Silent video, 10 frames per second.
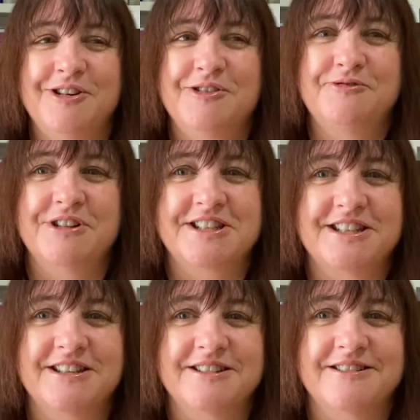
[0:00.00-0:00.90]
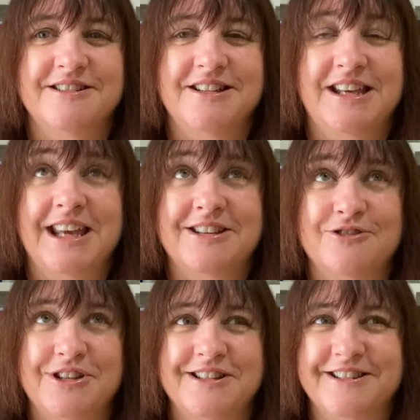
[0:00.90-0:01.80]
once you get all
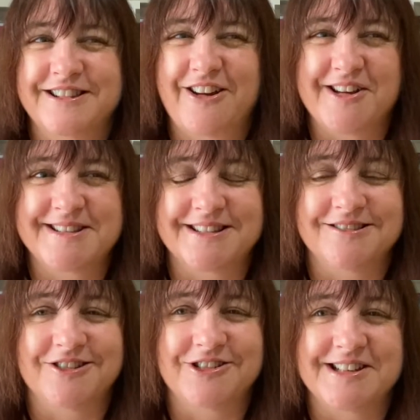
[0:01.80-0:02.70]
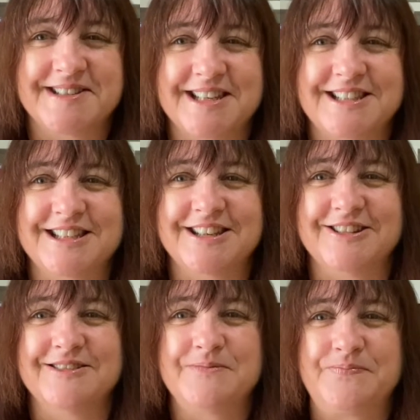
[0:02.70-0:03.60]
your nice little goodies sent to
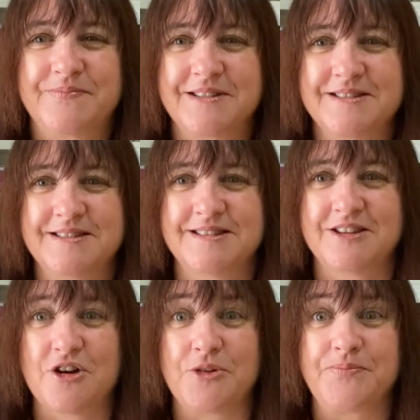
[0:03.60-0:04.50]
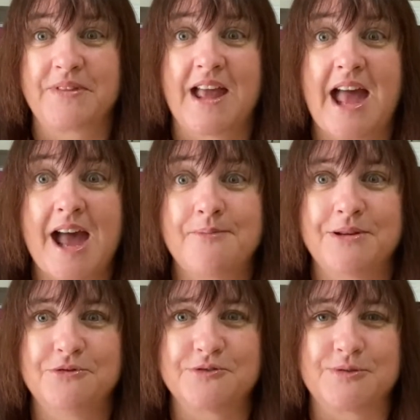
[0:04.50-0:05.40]
you. So happy
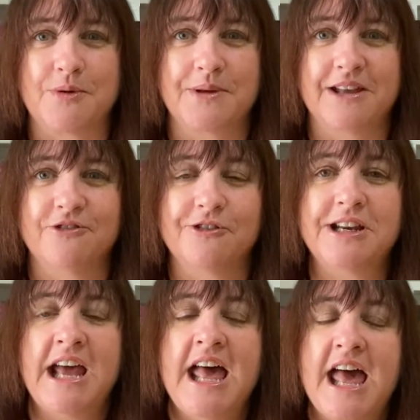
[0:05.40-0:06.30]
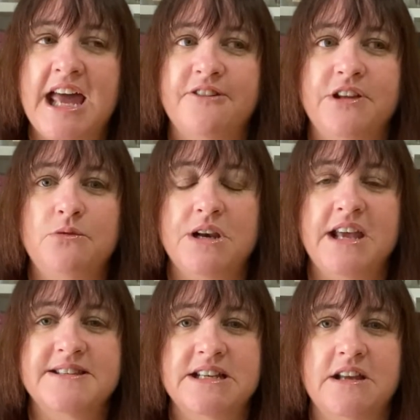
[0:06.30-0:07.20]
wool swapping, everyone. And if anyone has any